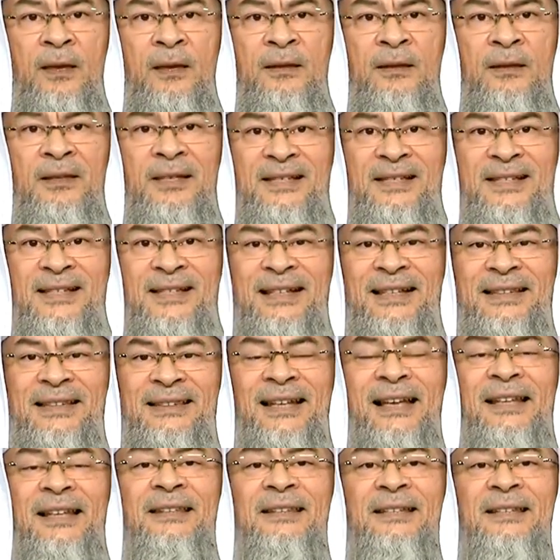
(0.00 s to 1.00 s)
This is a
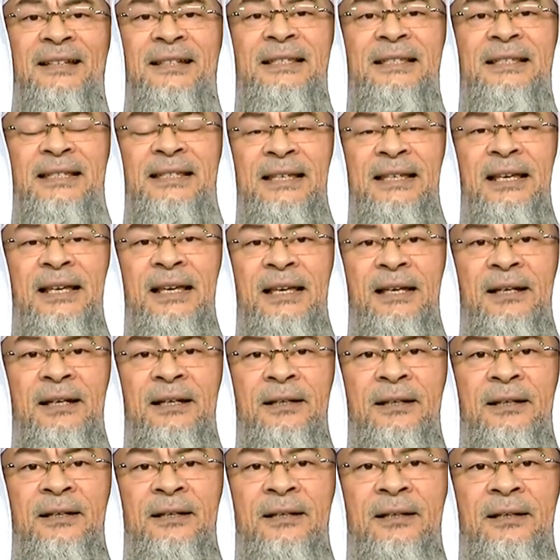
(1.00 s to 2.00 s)
tendency
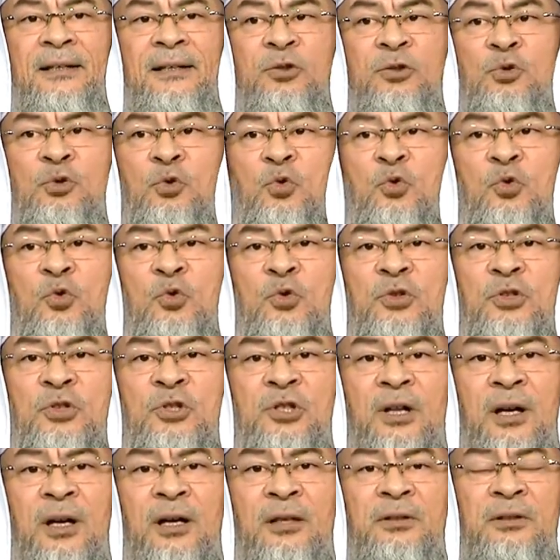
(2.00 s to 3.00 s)
to
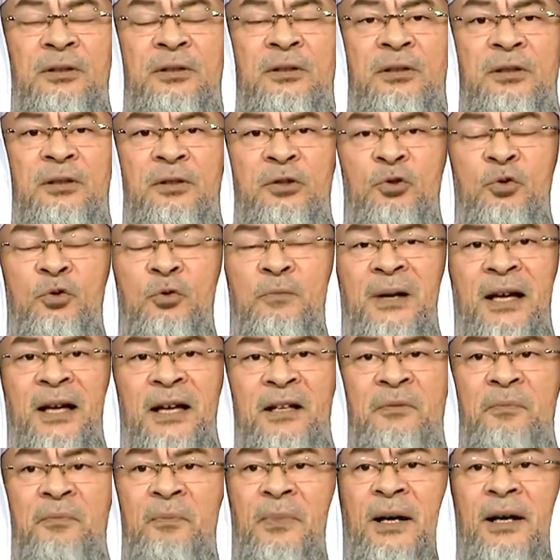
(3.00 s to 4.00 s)
slander, to
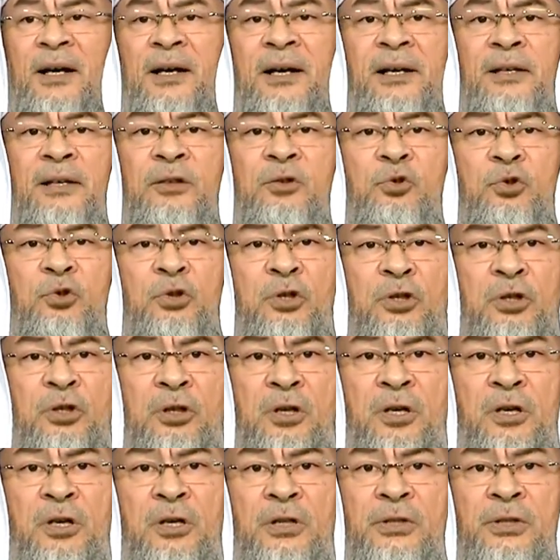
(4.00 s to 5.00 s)
backbite, to
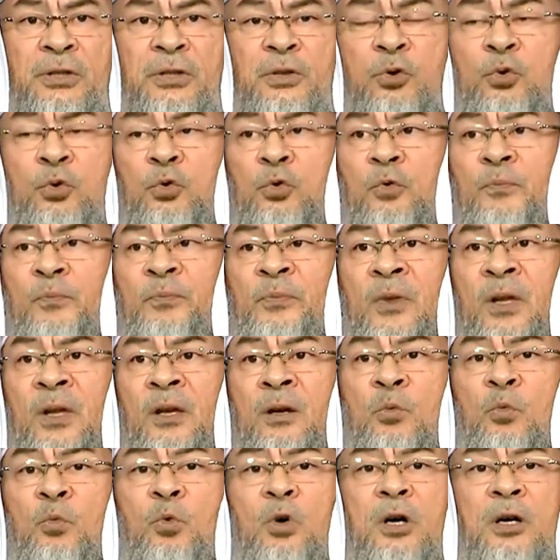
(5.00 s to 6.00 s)
curse, to
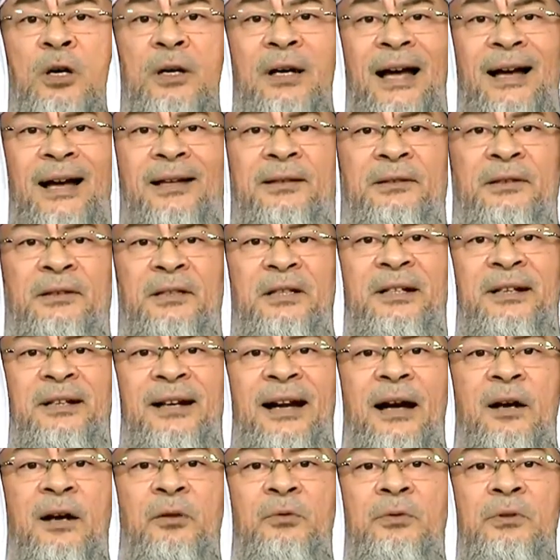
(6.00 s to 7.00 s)
work
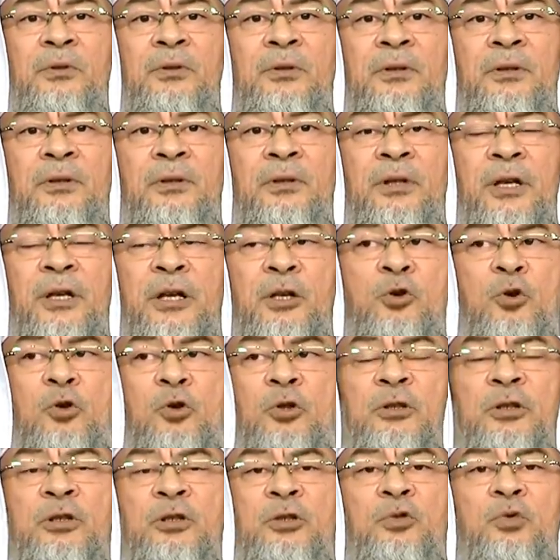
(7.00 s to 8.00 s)
underground in
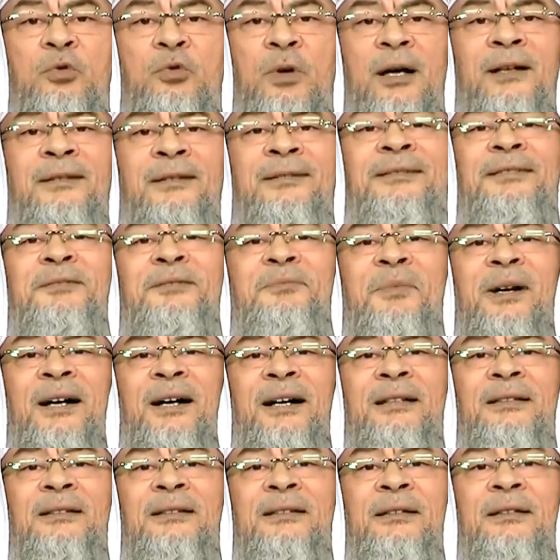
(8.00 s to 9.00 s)
order to
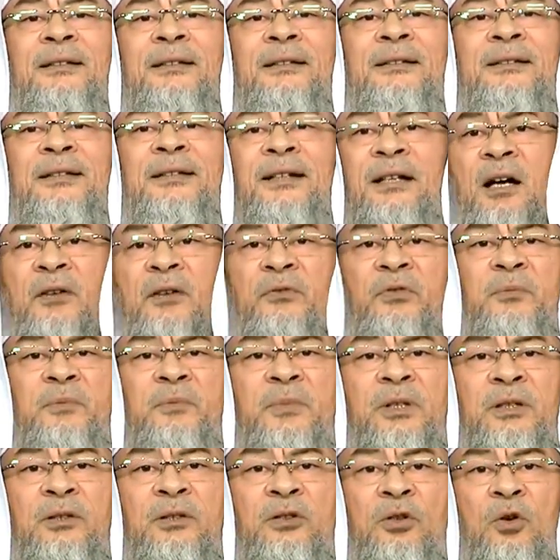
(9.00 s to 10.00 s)
undermine the
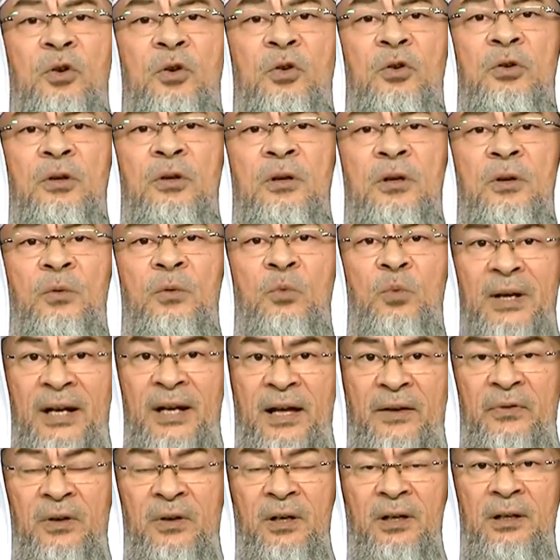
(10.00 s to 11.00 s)
government or
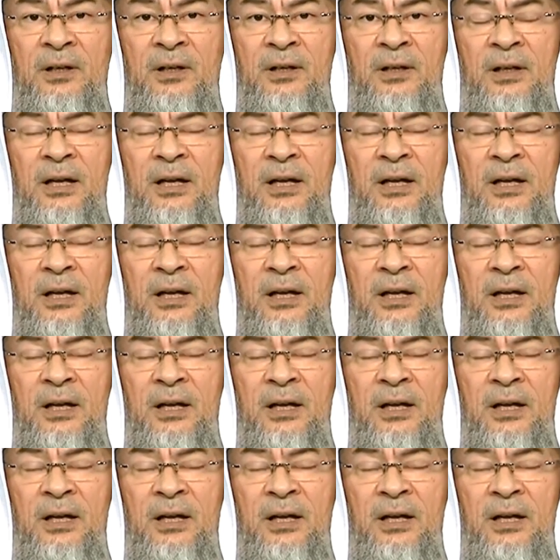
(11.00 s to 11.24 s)
whatever.